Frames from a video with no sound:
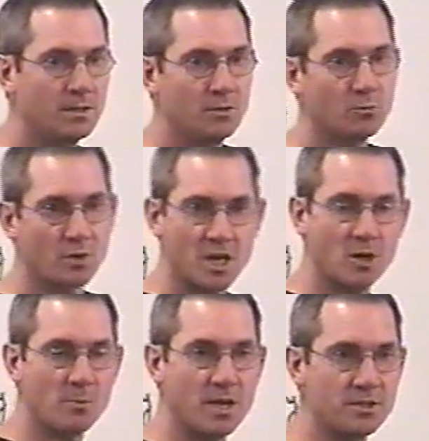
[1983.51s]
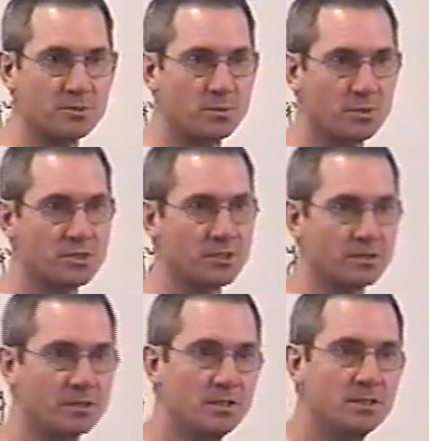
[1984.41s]
were held by this person,
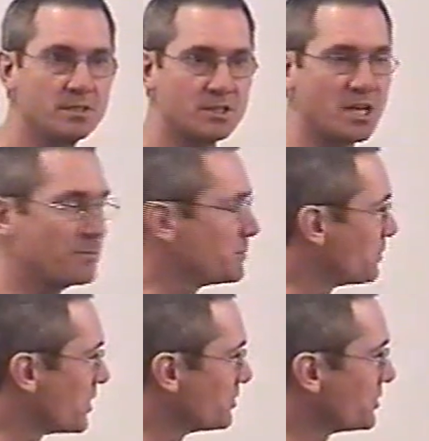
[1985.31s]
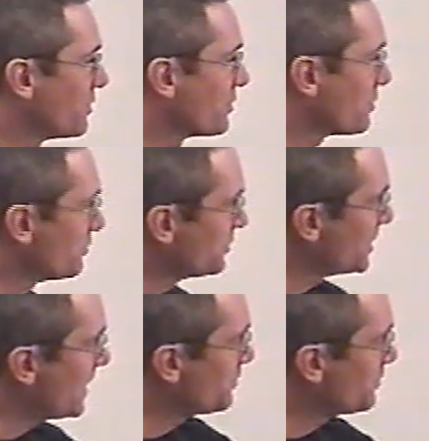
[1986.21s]
Simon Bar Jonah, whose name was